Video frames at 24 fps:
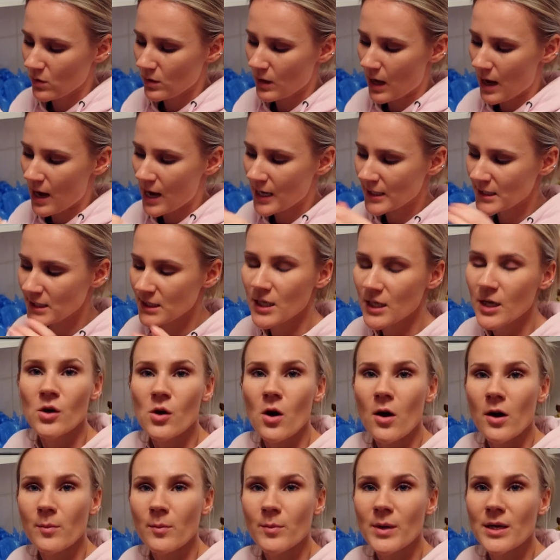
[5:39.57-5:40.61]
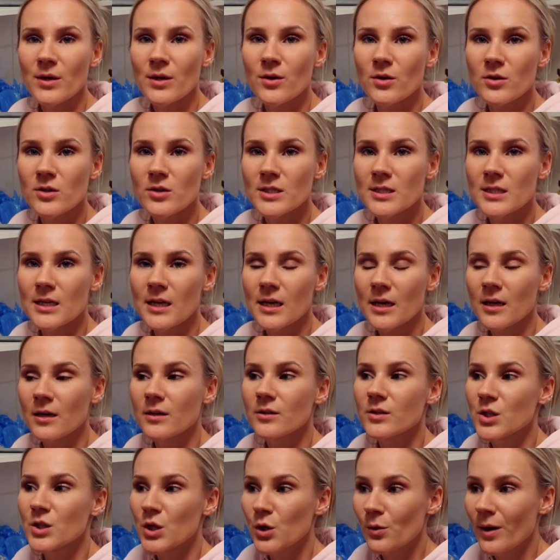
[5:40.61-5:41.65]
glass, you're going to be
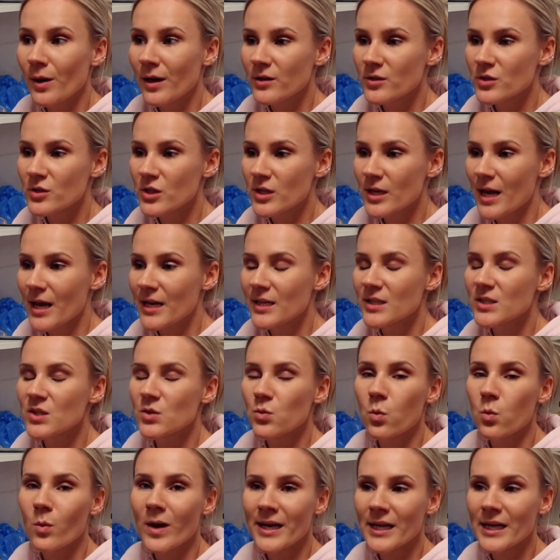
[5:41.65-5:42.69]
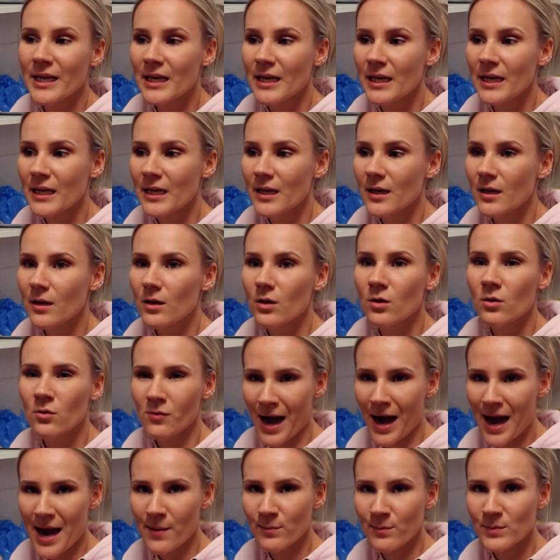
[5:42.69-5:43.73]
using 220
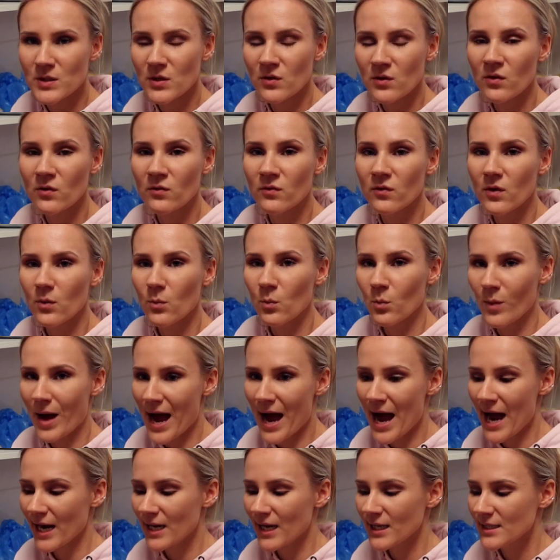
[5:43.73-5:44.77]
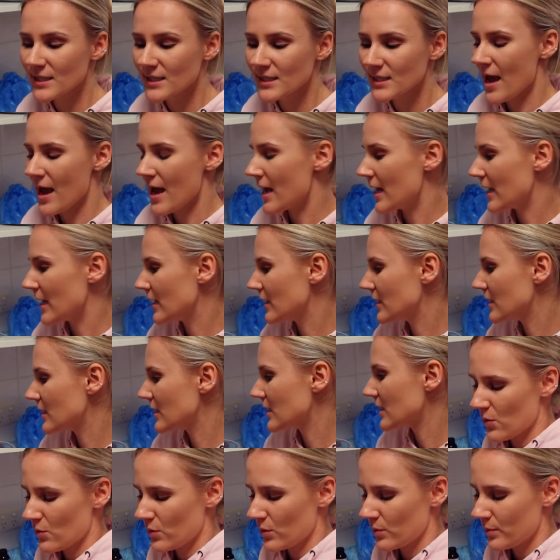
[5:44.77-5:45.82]
grams of wax, and
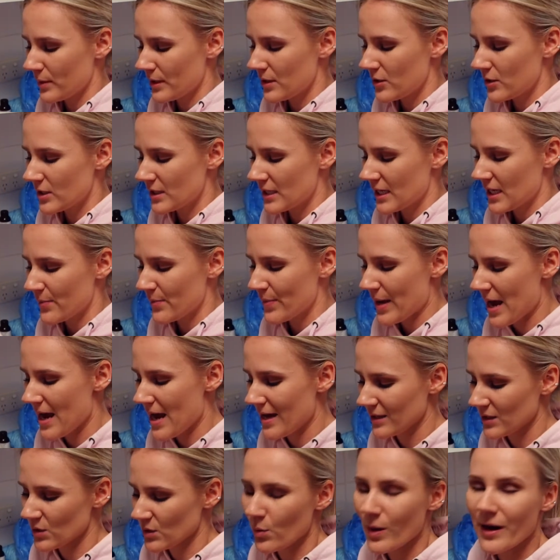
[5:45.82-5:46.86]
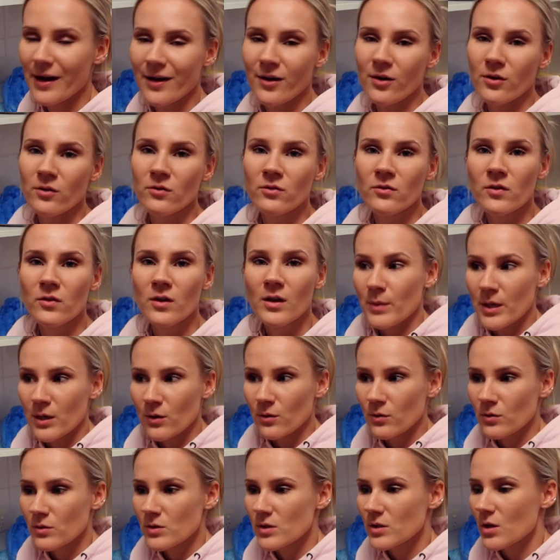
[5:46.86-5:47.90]
so we'll be using about 12
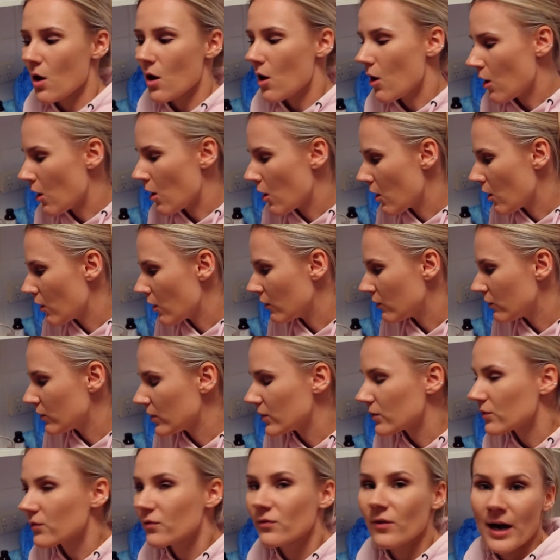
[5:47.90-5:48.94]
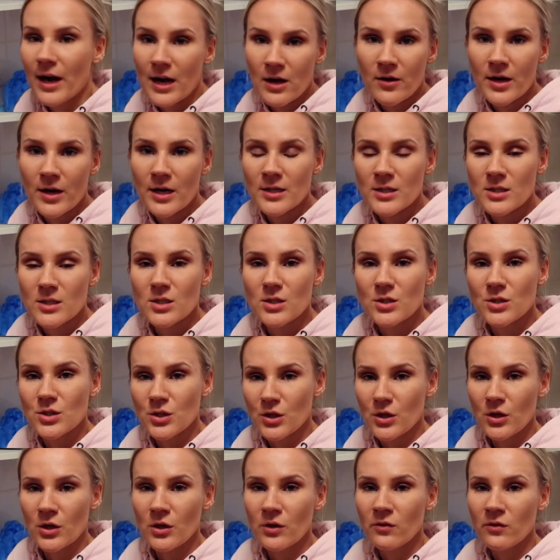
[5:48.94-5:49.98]
mils of fragrance
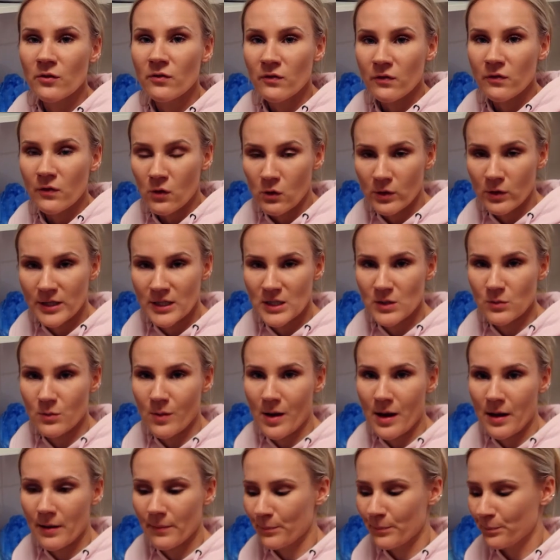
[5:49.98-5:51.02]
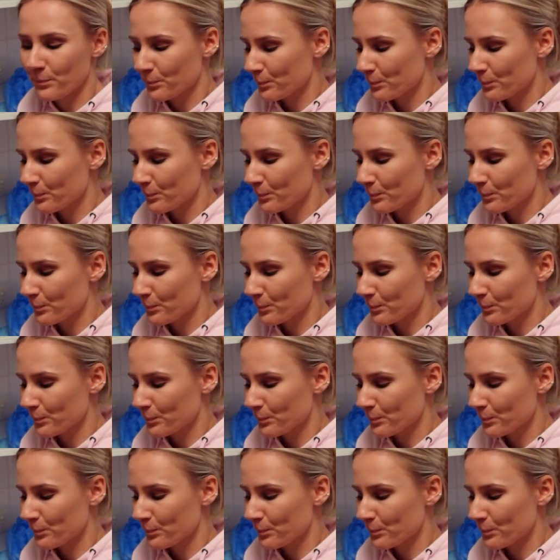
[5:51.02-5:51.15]
too for this one.